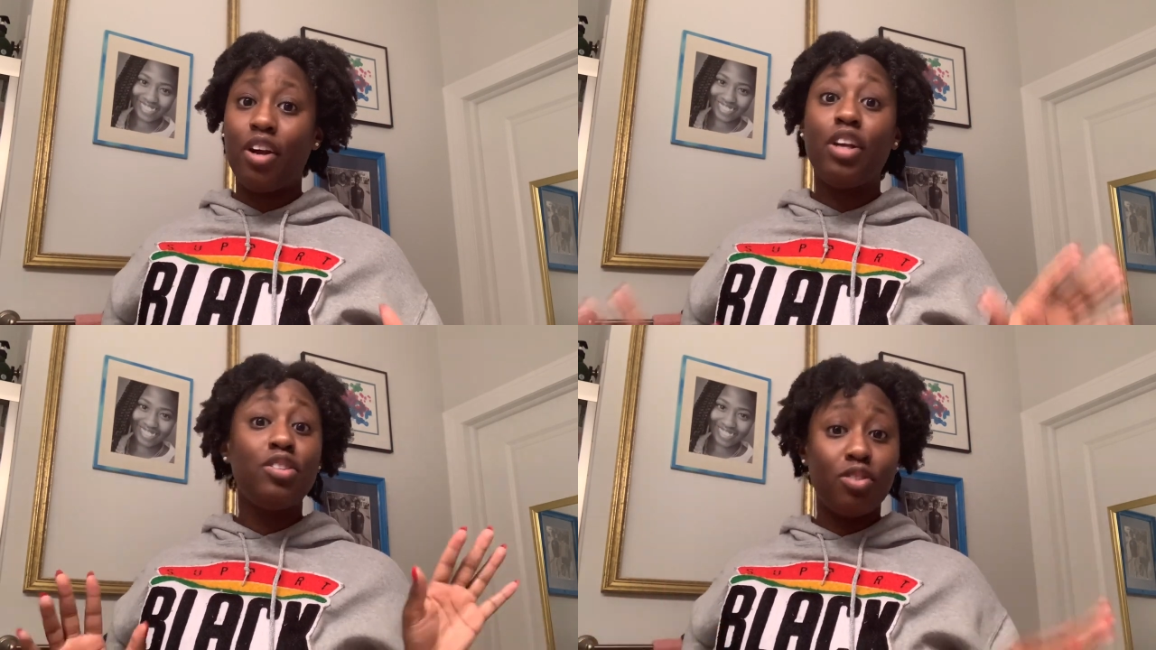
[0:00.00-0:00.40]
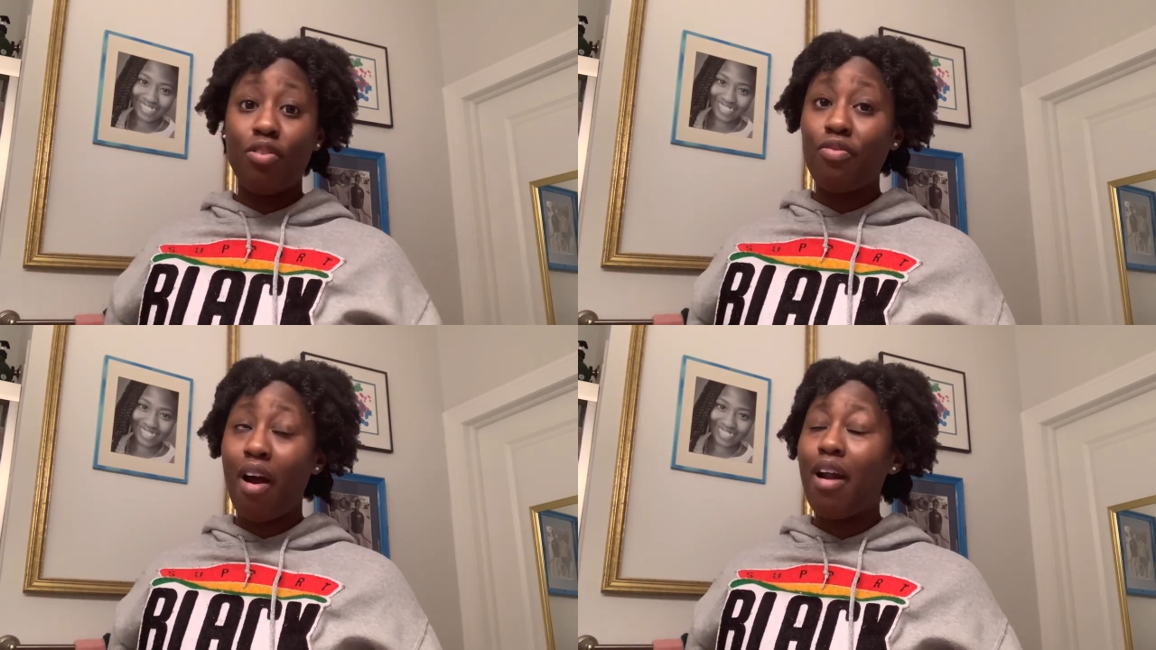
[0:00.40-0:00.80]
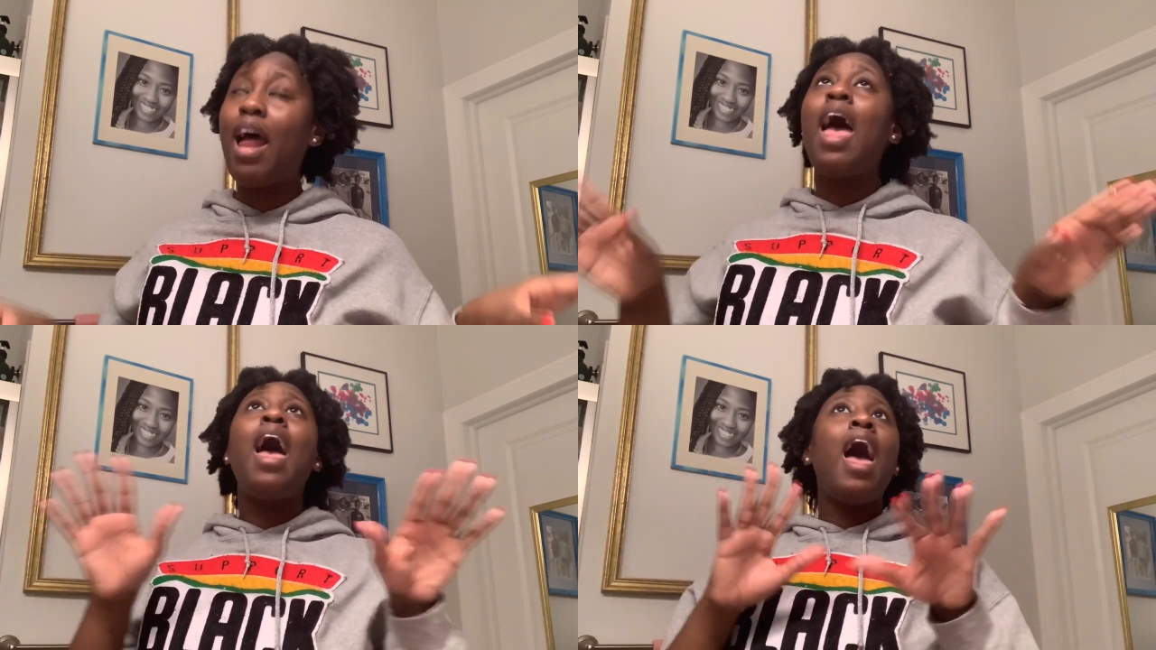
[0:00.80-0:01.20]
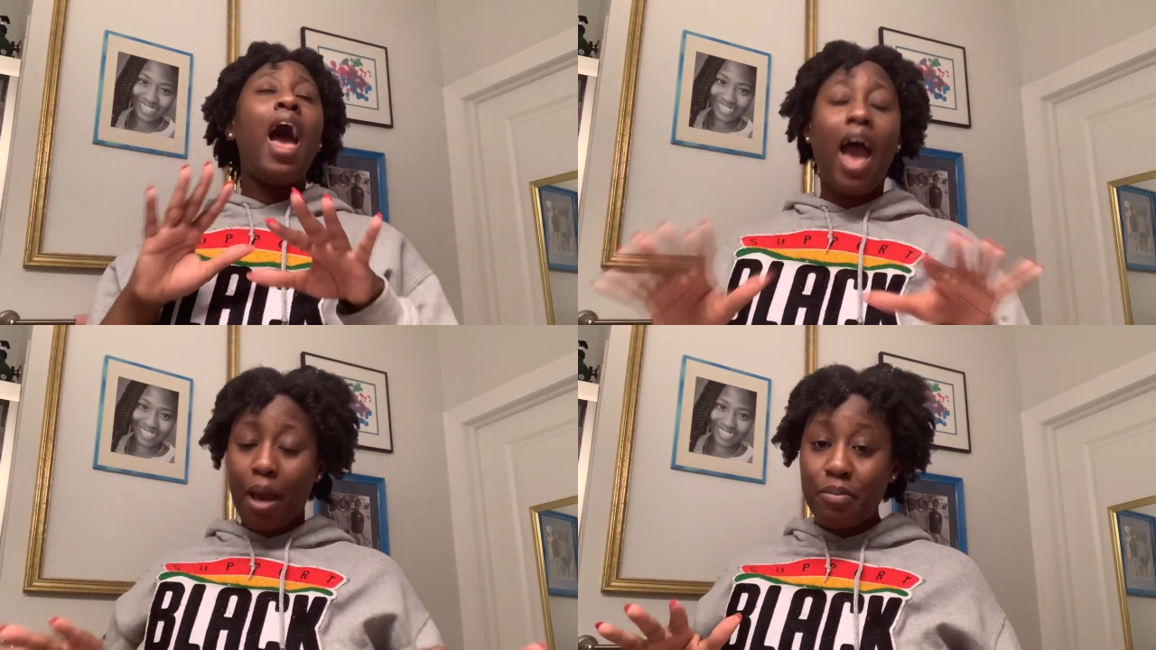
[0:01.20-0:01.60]
Speaker 1: And so far,
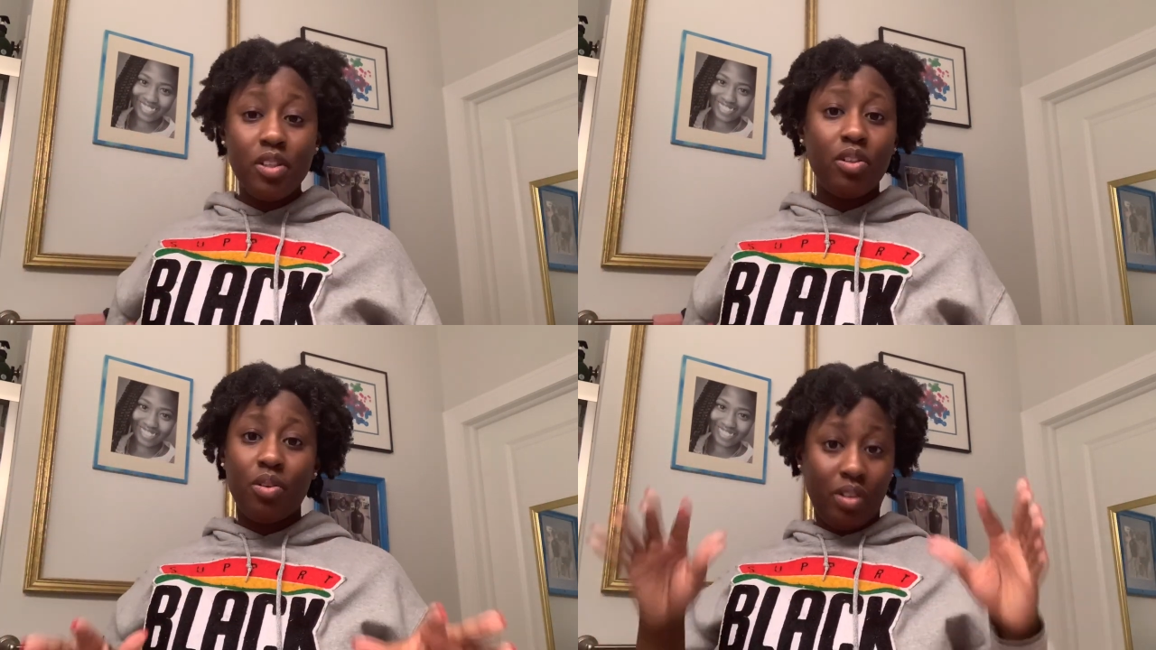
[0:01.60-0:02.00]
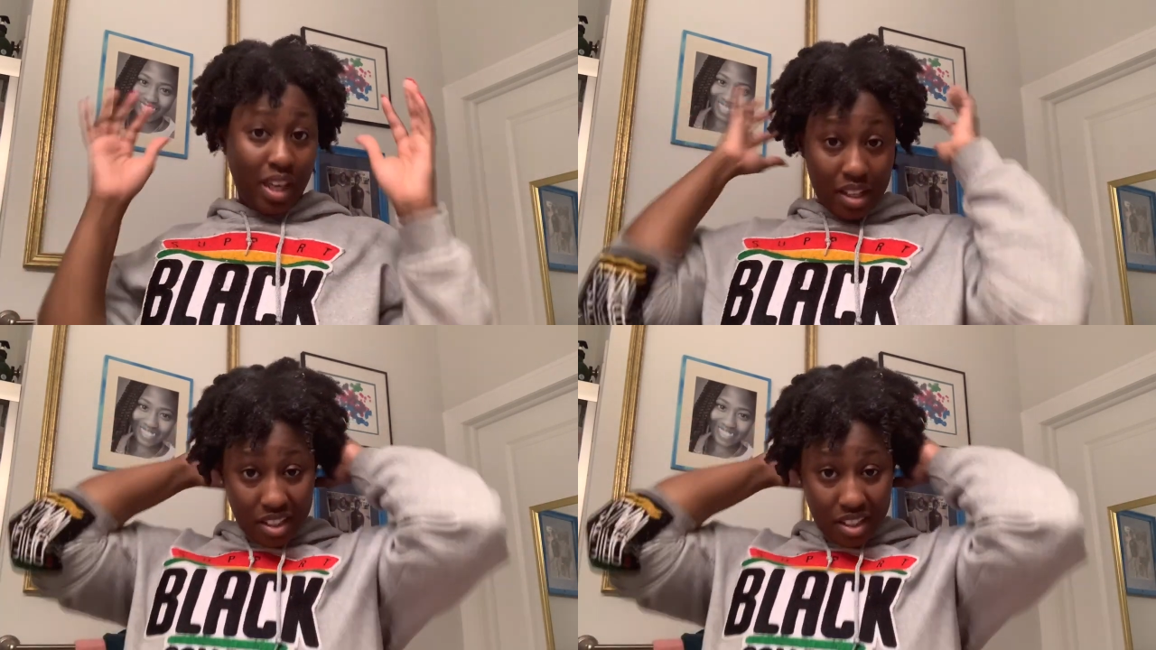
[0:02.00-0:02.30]
absolutely. It